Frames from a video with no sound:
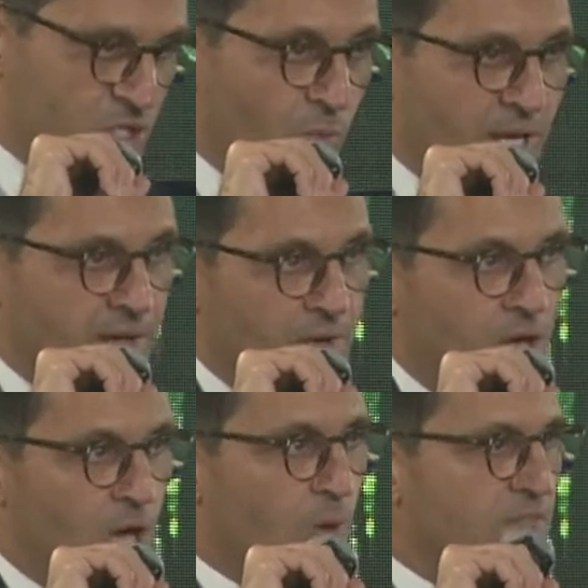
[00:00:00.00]
So
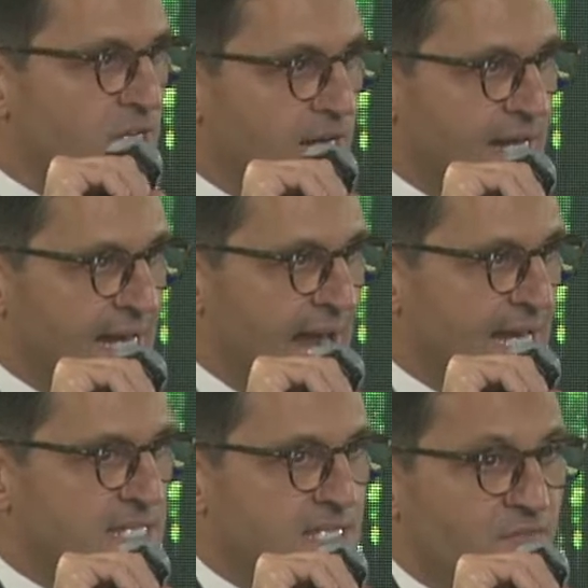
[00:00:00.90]
we've done an
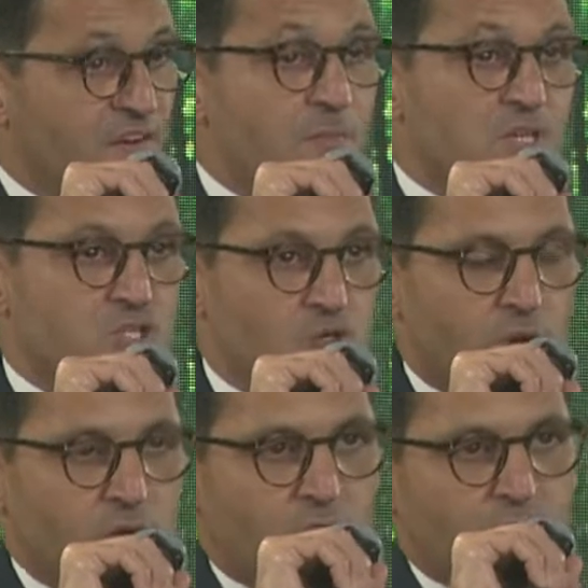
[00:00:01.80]
analysis, and very much
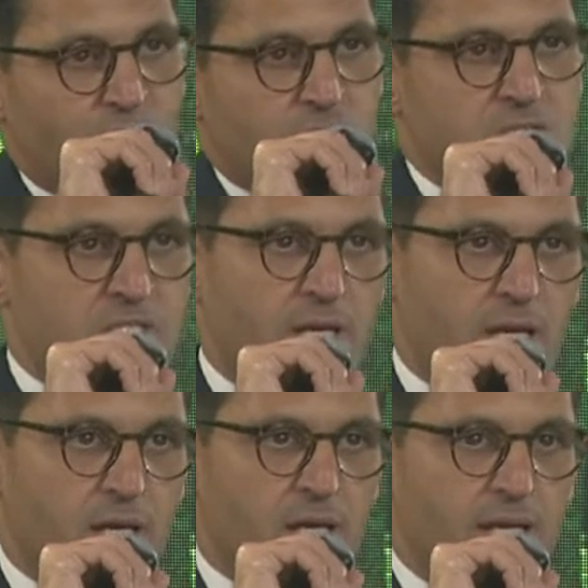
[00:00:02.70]
drawing on Convergence
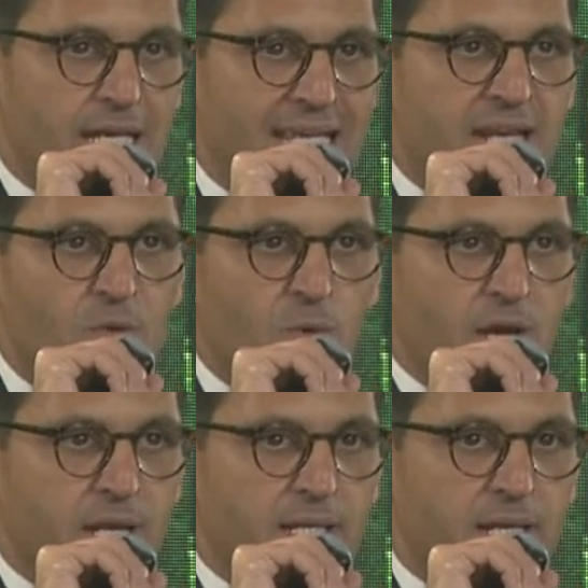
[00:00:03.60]
leading
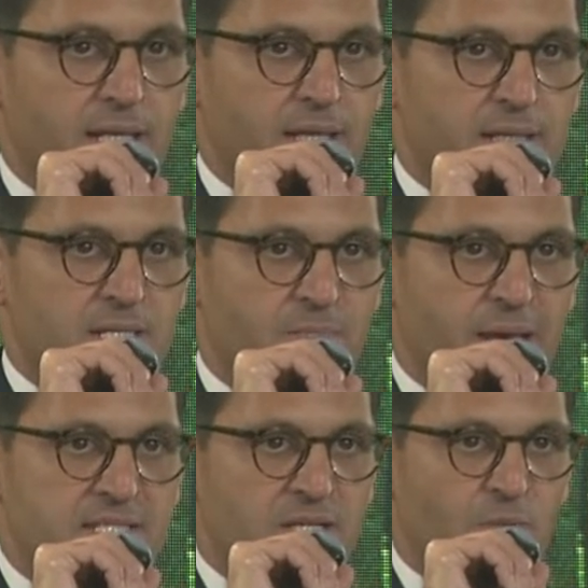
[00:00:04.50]
work in this
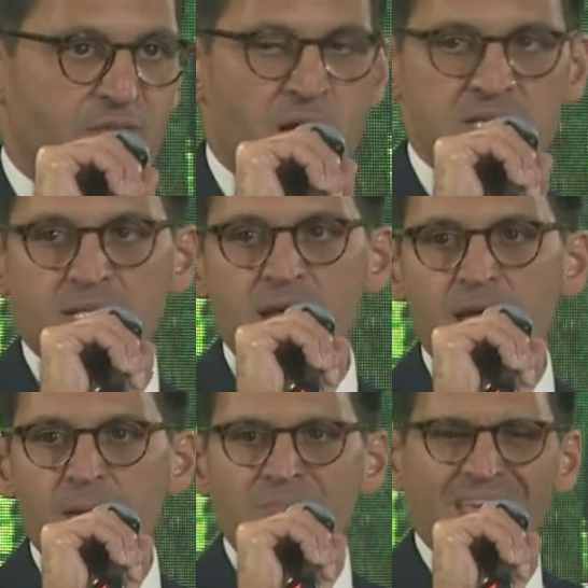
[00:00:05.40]
space, and we've asked
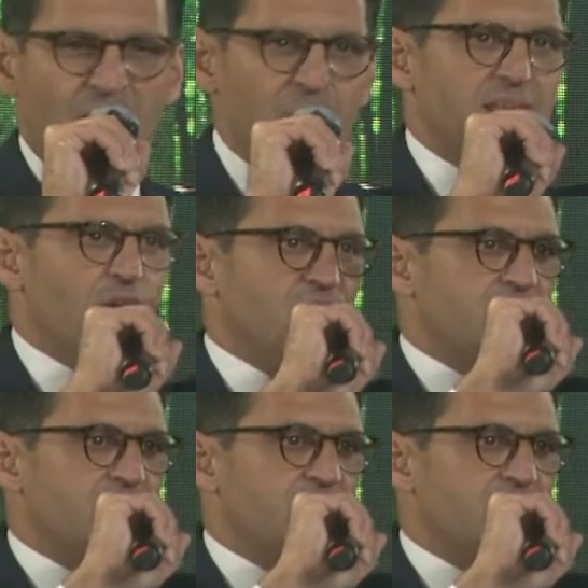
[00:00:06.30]
how many of